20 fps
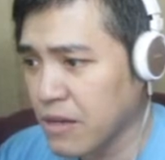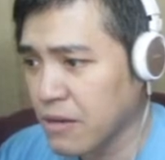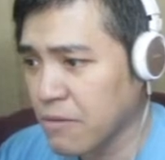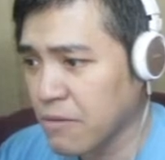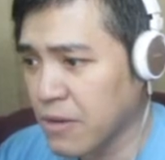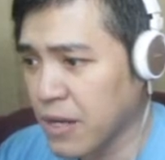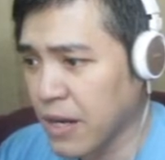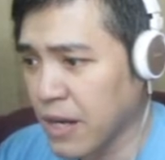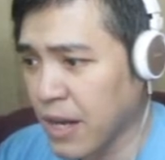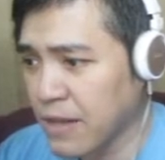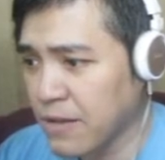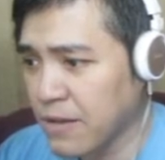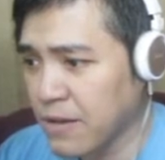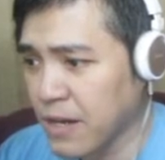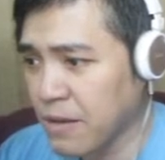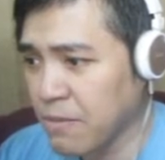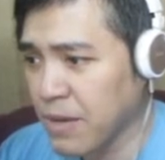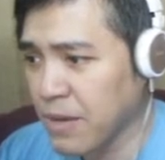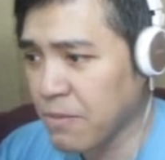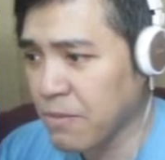We are entering
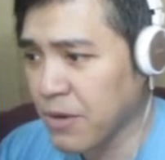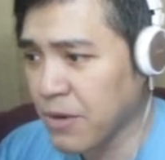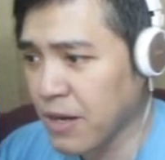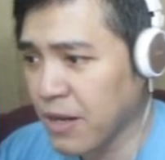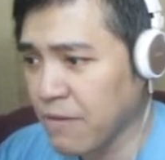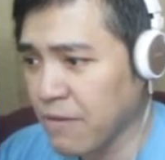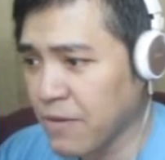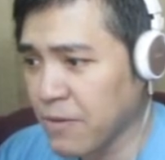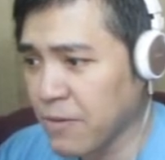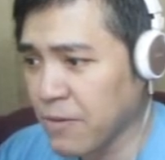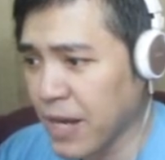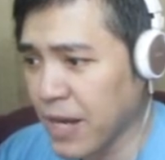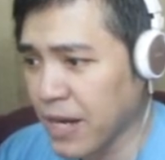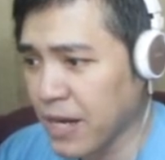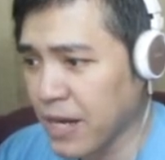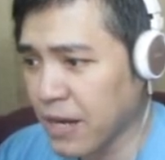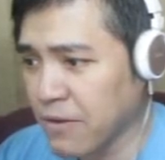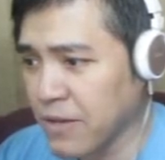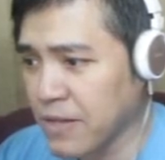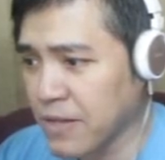the main body of the wreck
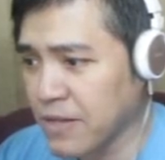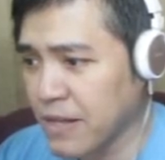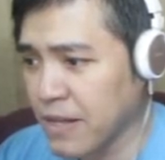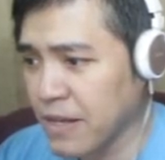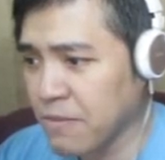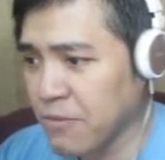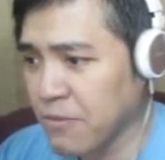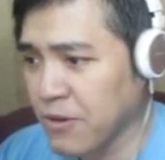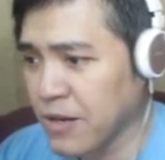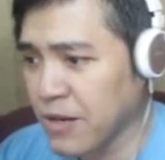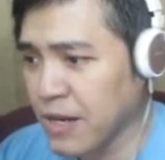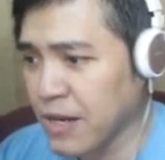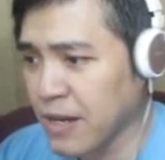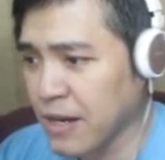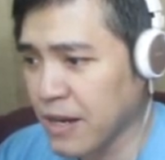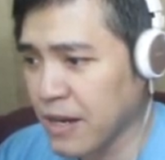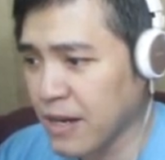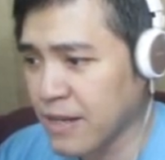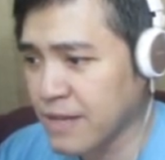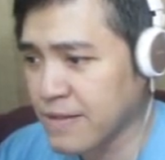now. It's little more than a
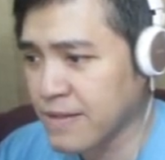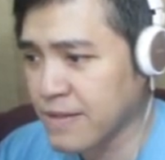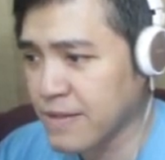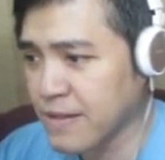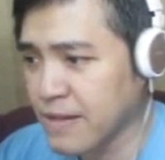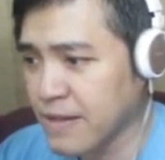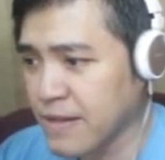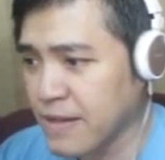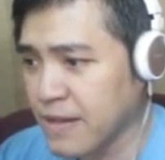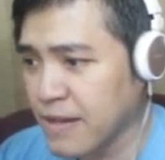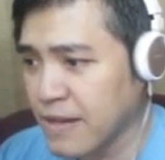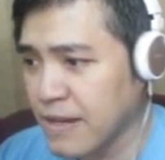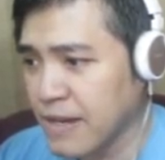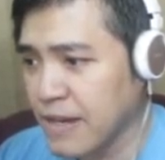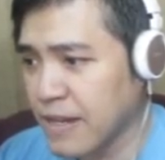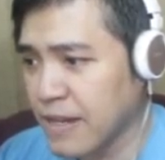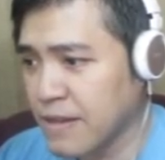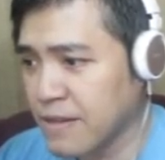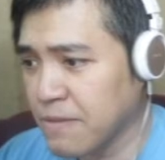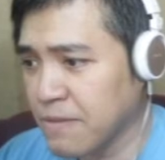husk.
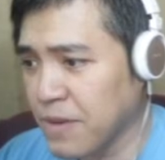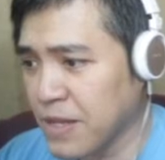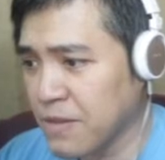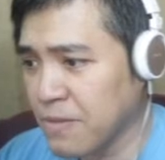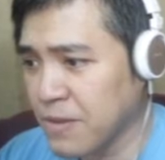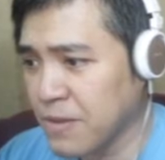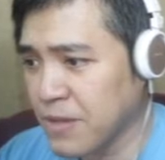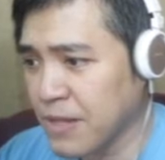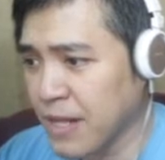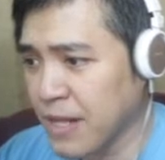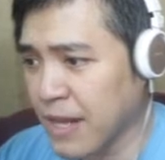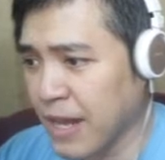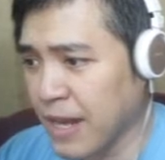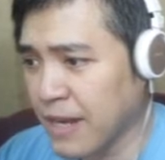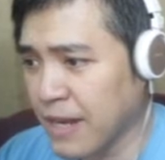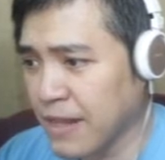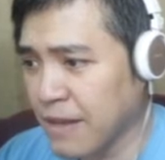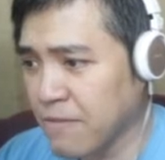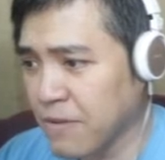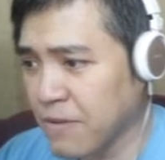It is impossible to tell
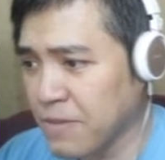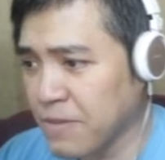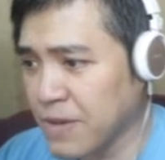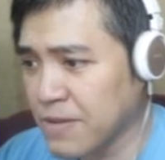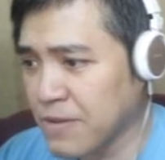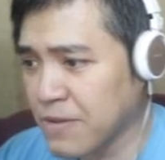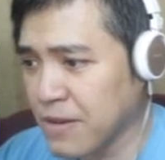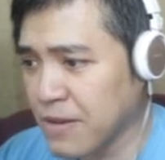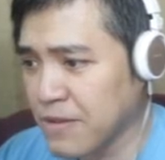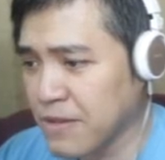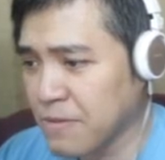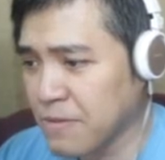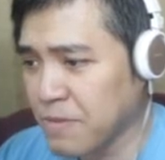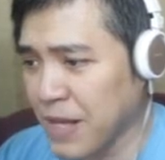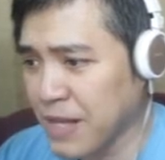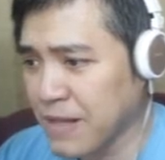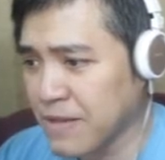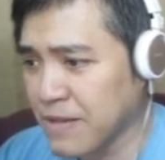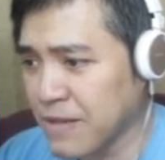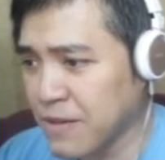anything from these rusted
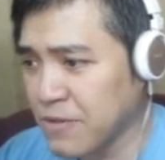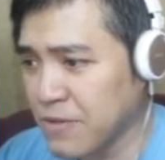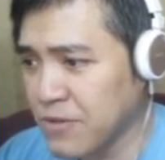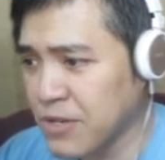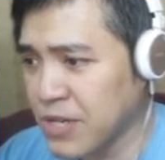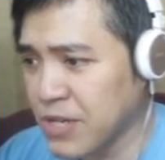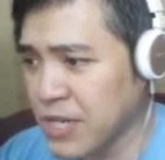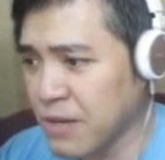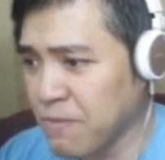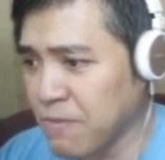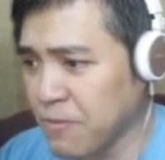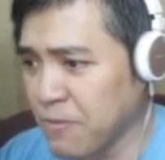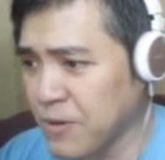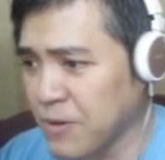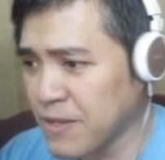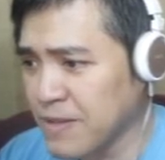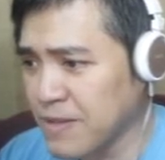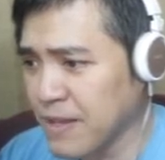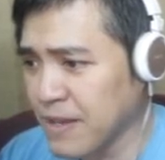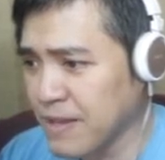plates. Whose ship
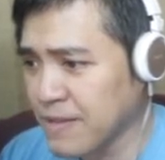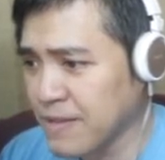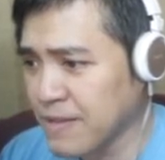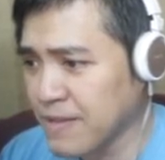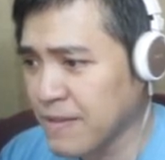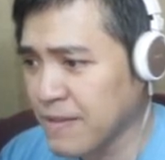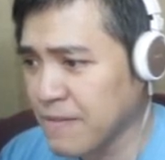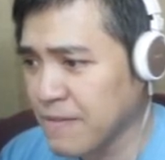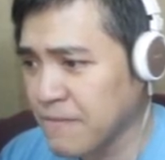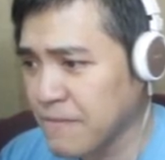was this?